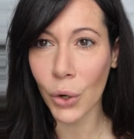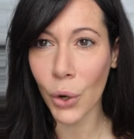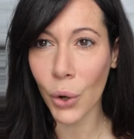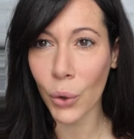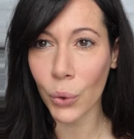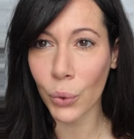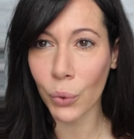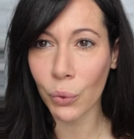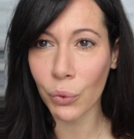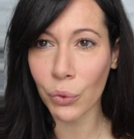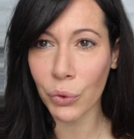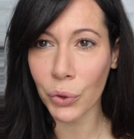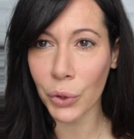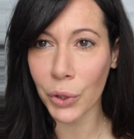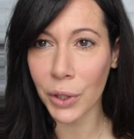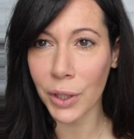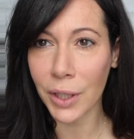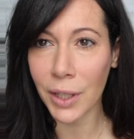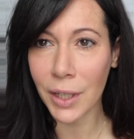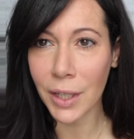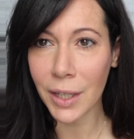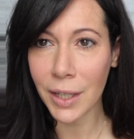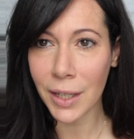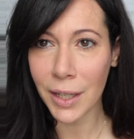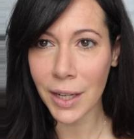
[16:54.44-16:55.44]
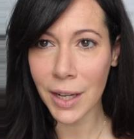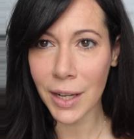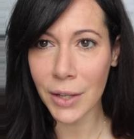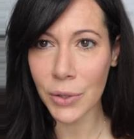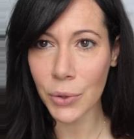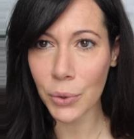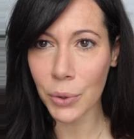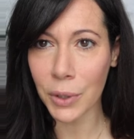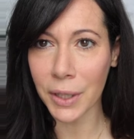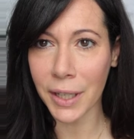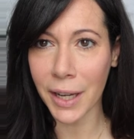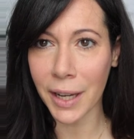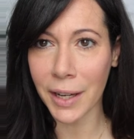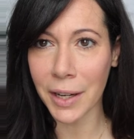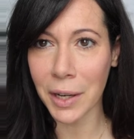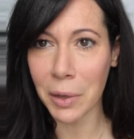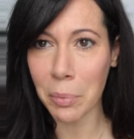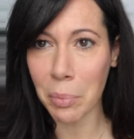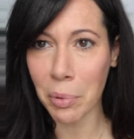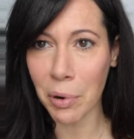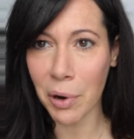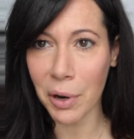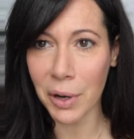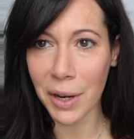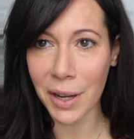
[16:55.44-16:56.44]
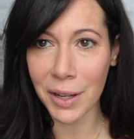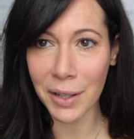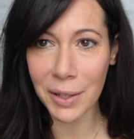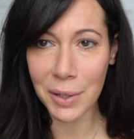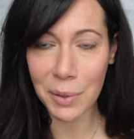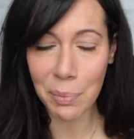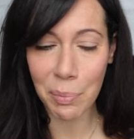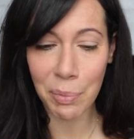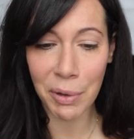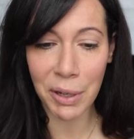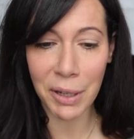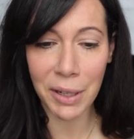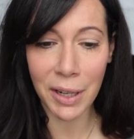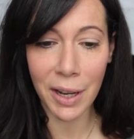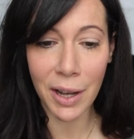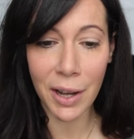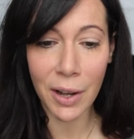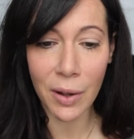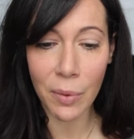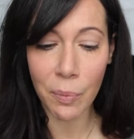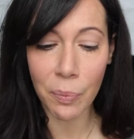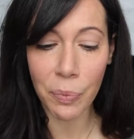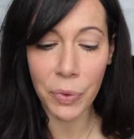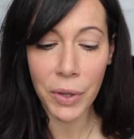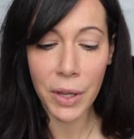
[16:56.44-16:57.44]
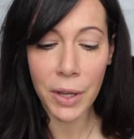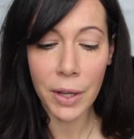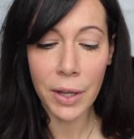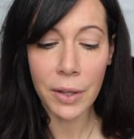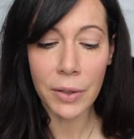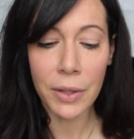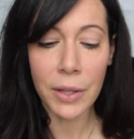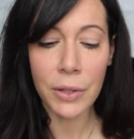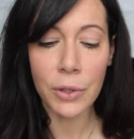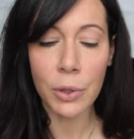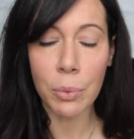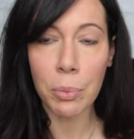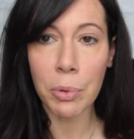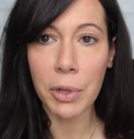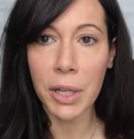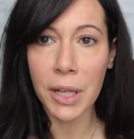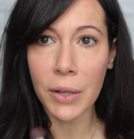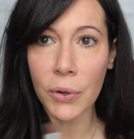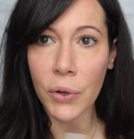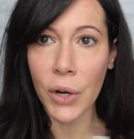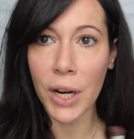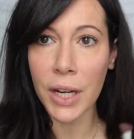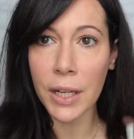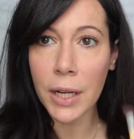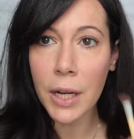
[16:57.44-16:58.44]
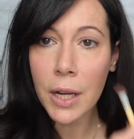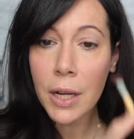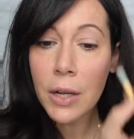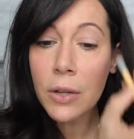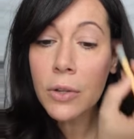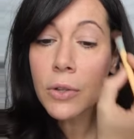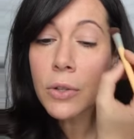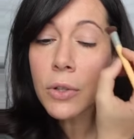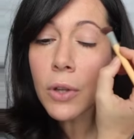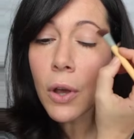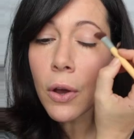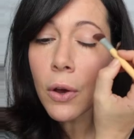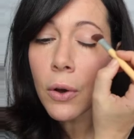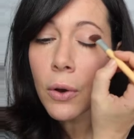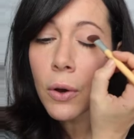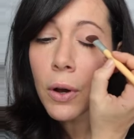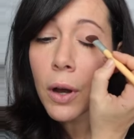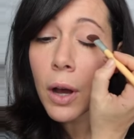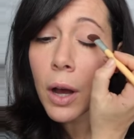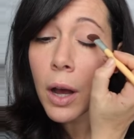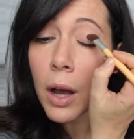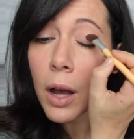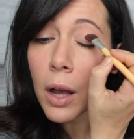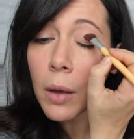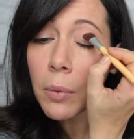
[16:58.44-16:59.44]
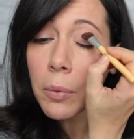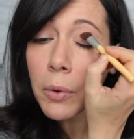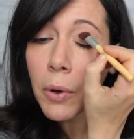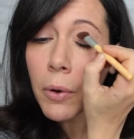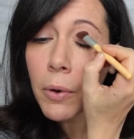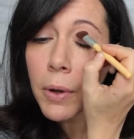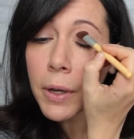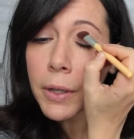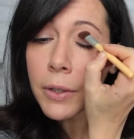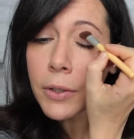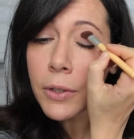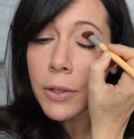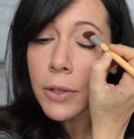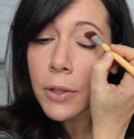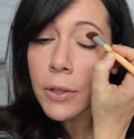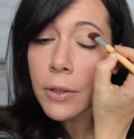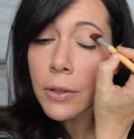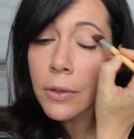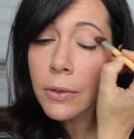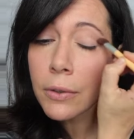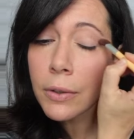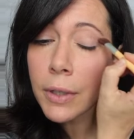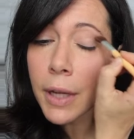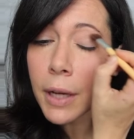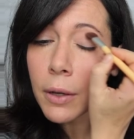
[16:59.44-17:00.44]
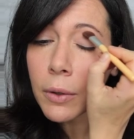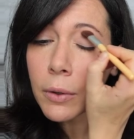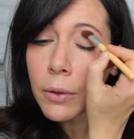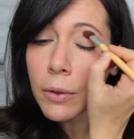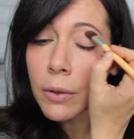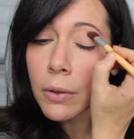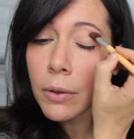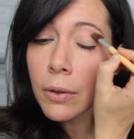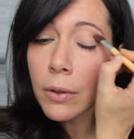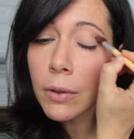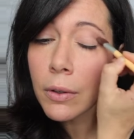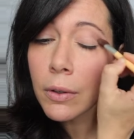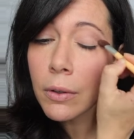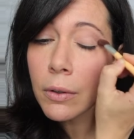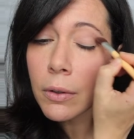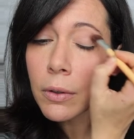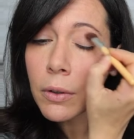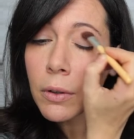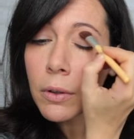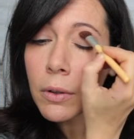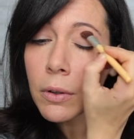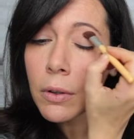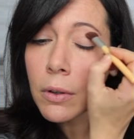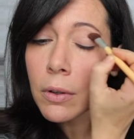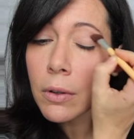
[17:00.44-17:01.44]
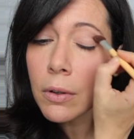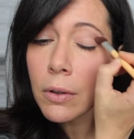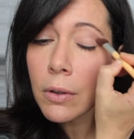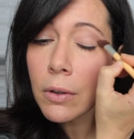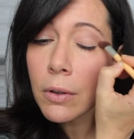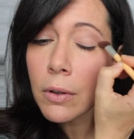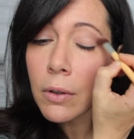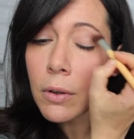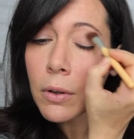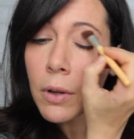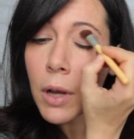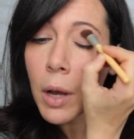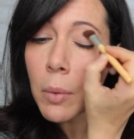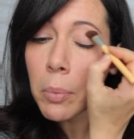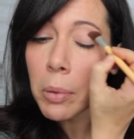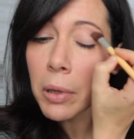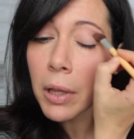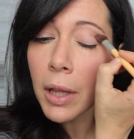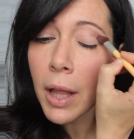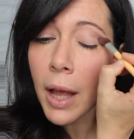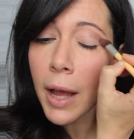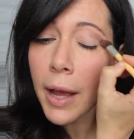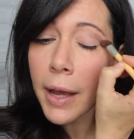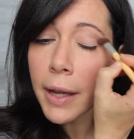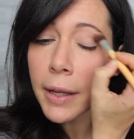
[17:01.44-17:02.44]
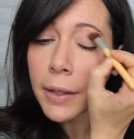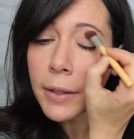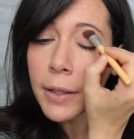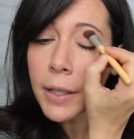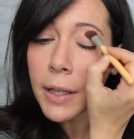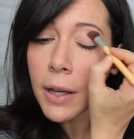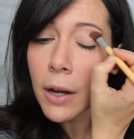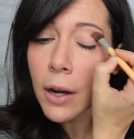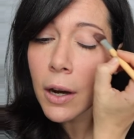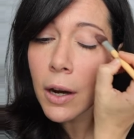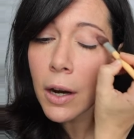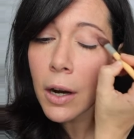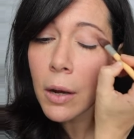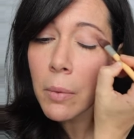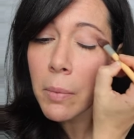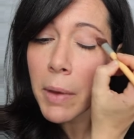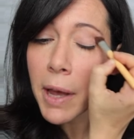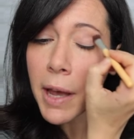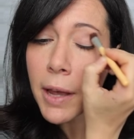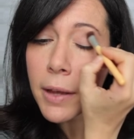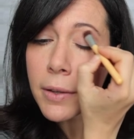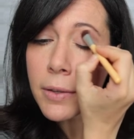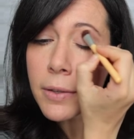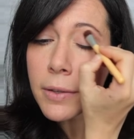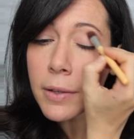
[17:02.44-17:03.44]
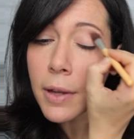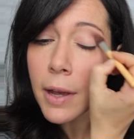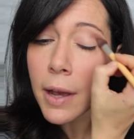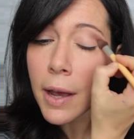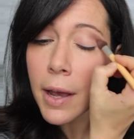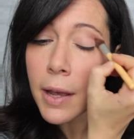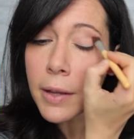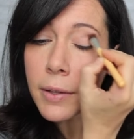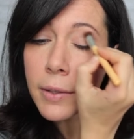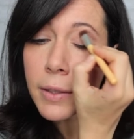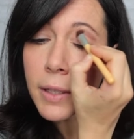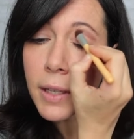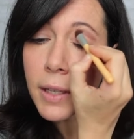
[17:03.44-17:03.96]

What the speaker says: known for its organic products, but these are pretty great. So I'm going to, now applying the RMS has